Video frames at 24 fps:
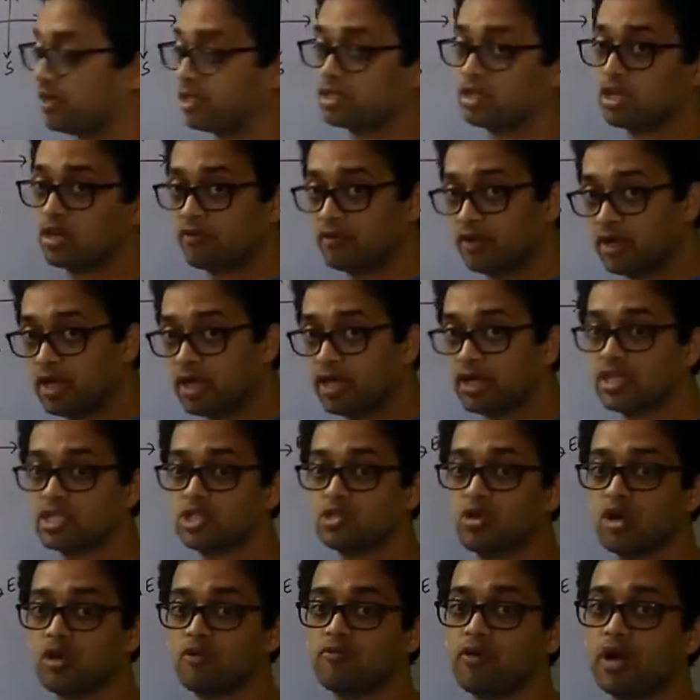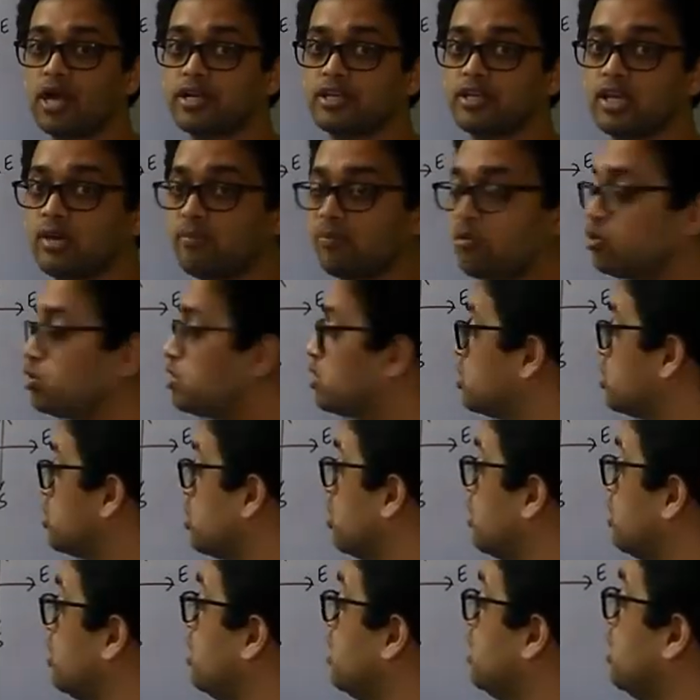vector? Where is your final
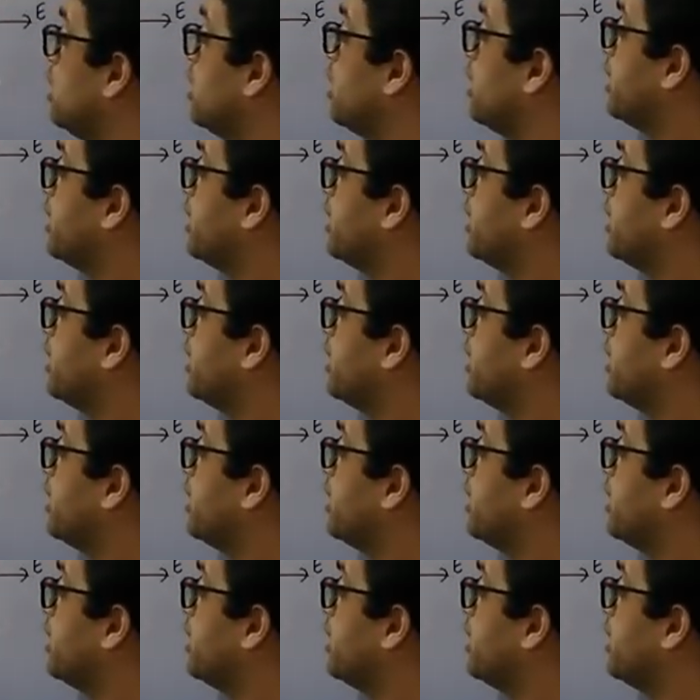position?